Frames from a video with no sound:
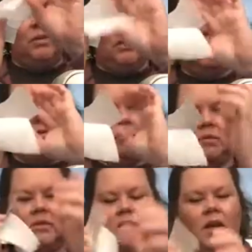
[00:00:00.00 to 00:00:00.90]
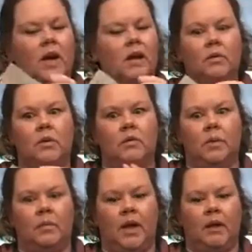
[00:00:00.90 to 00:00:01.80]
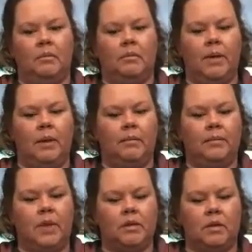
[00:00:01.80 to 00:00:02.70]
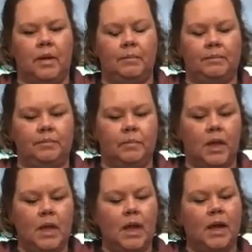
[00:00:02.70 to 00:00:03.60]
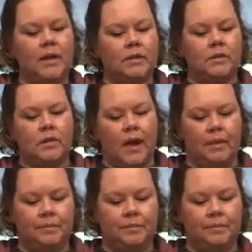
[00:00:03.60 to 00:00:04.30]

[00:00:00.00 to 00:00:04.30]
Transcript: have, yeah, it would have been bad, but that's all right. I didn't do that.